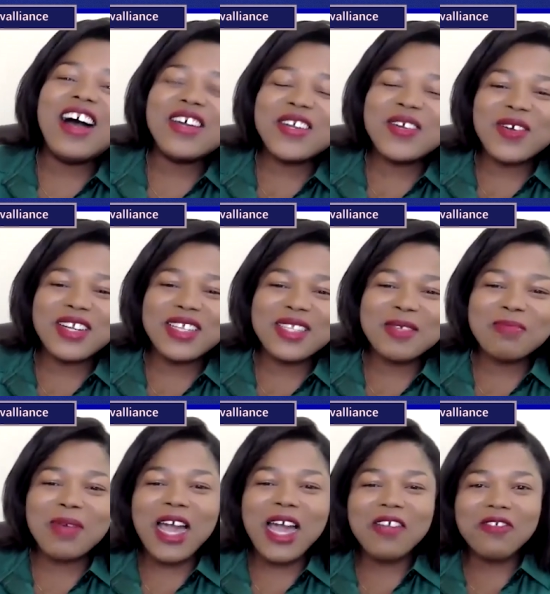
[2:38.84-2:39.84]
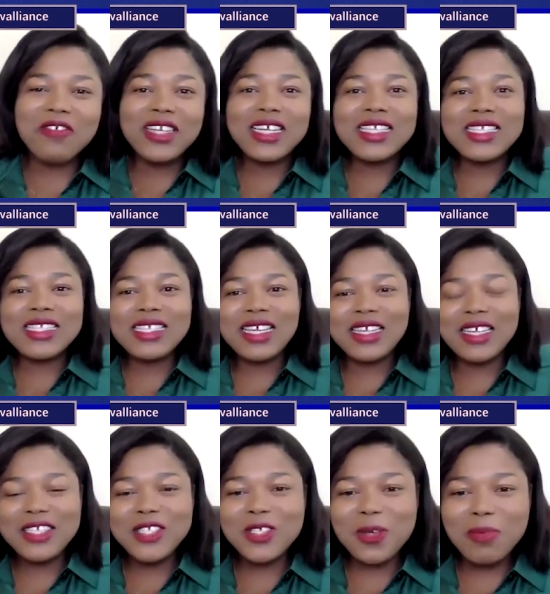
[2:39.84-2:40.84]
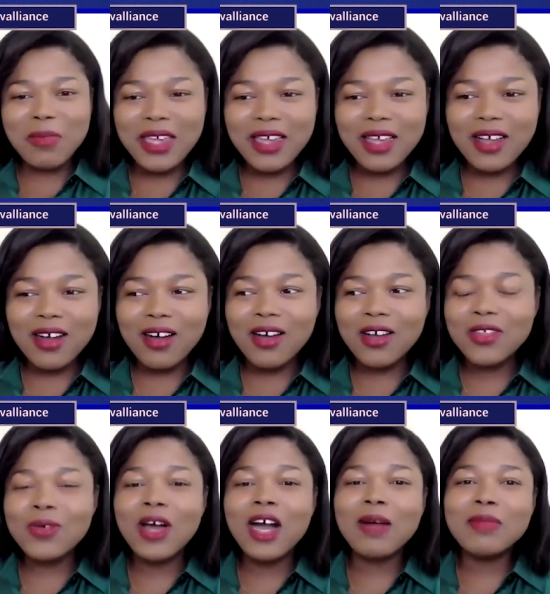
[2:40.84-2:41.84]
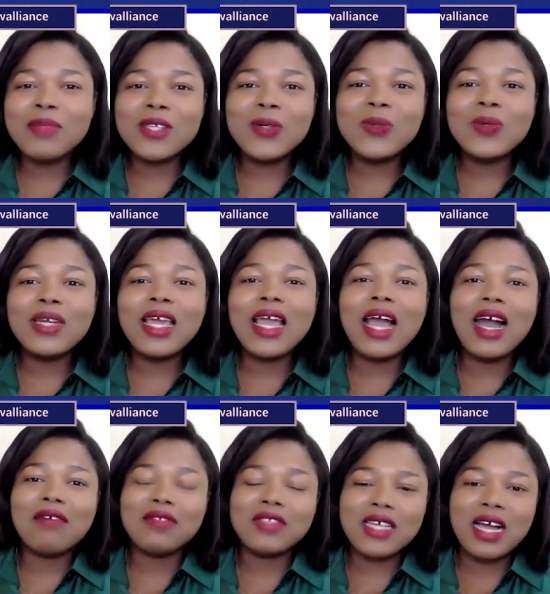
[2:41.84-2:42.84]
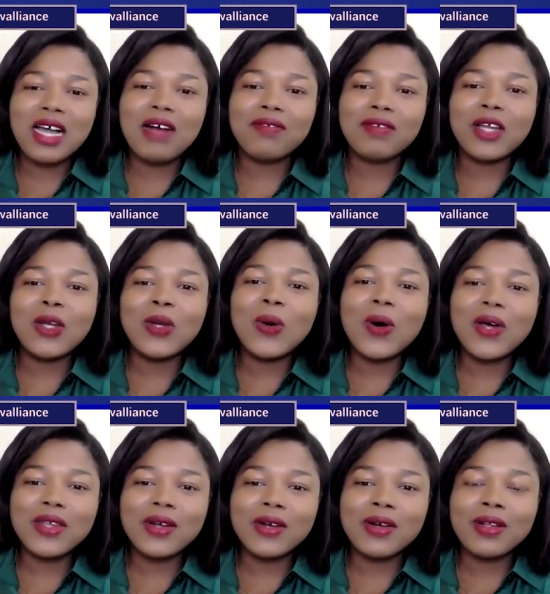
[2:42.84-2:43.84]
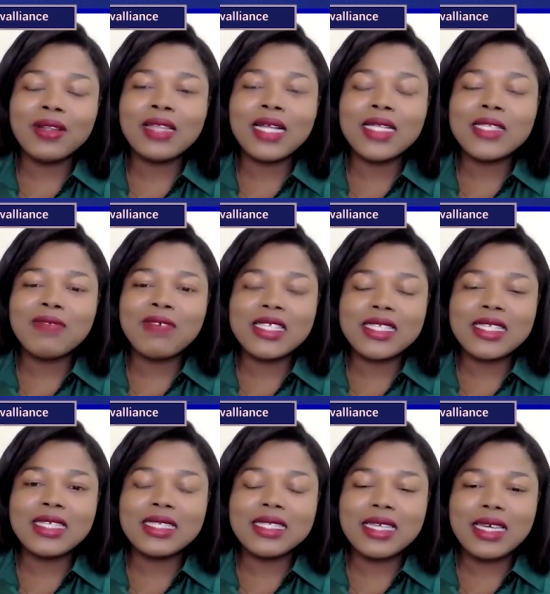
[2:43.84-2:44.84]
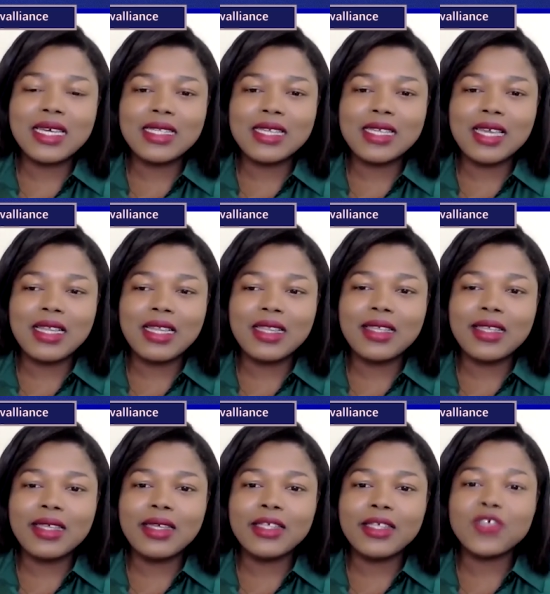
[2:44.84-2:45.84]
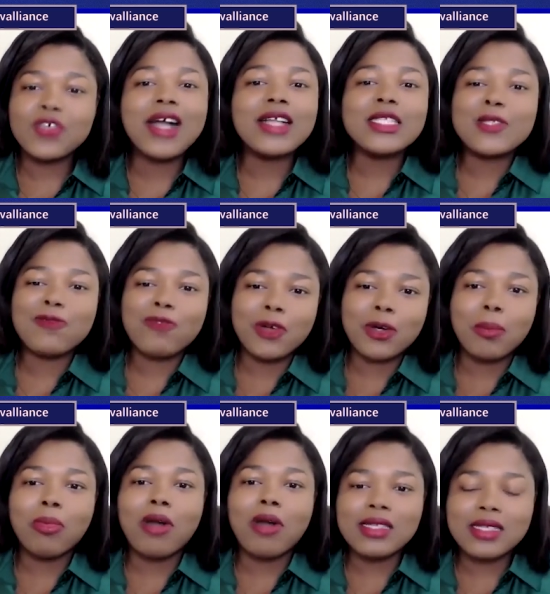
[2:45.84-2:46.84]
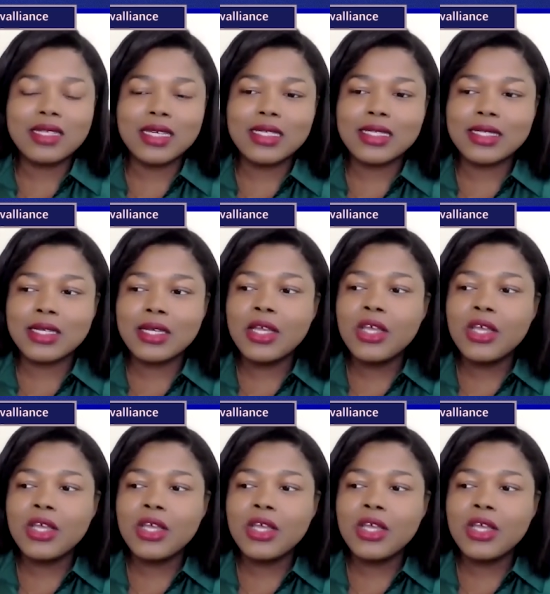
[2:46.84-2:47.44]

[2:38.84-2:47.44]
in order to buy real estate in Jamaica, you absolutely have to have a lawyer that's facilitating the transfer process.